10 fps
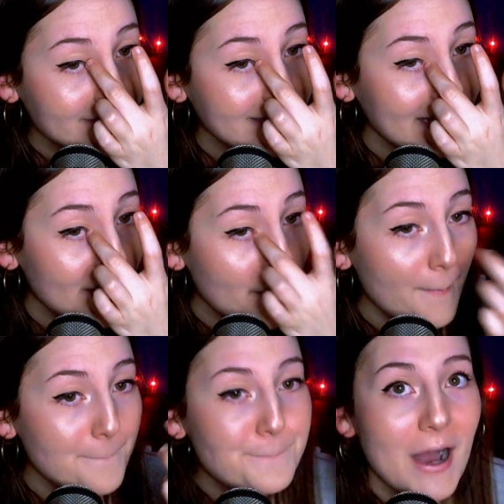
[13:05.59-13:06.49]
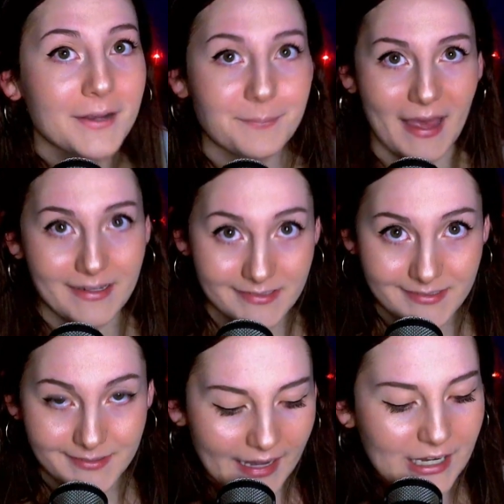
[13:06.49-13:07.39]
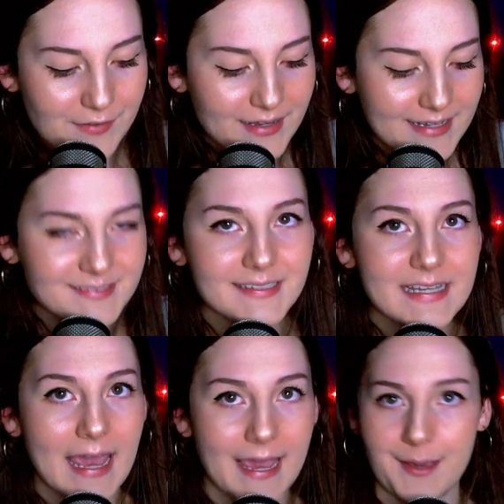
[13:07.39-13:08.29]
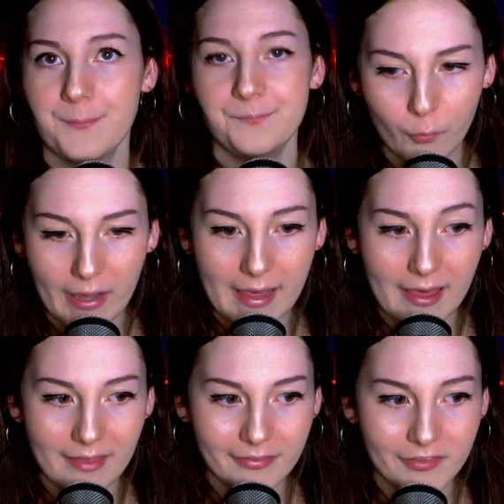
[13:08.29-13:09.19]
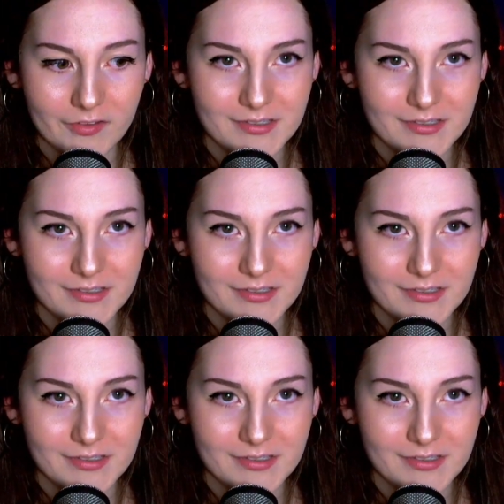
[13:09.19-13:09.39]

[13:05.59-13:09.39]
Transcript: to get bunk beds that could have easily came with